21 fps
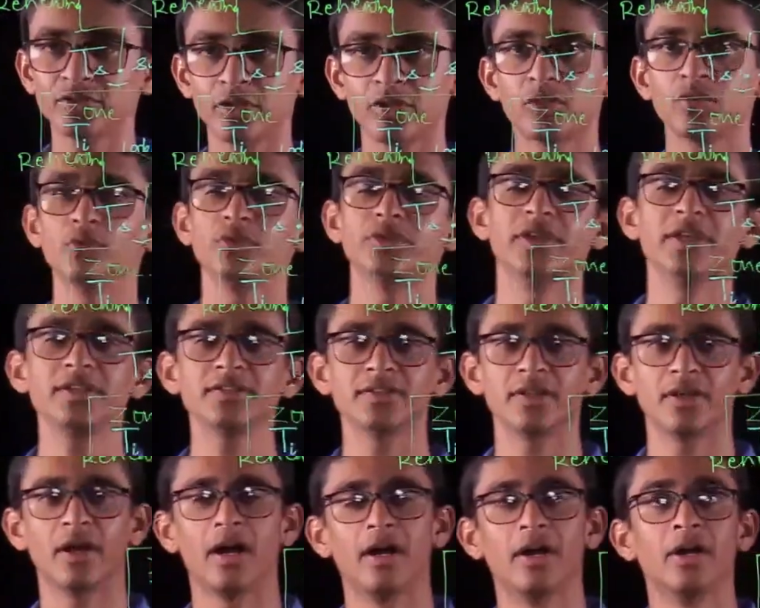on two things.
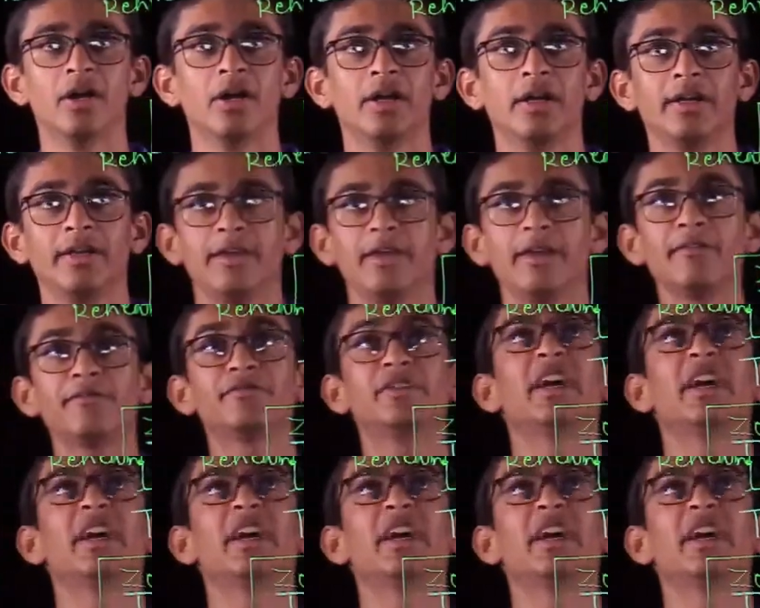If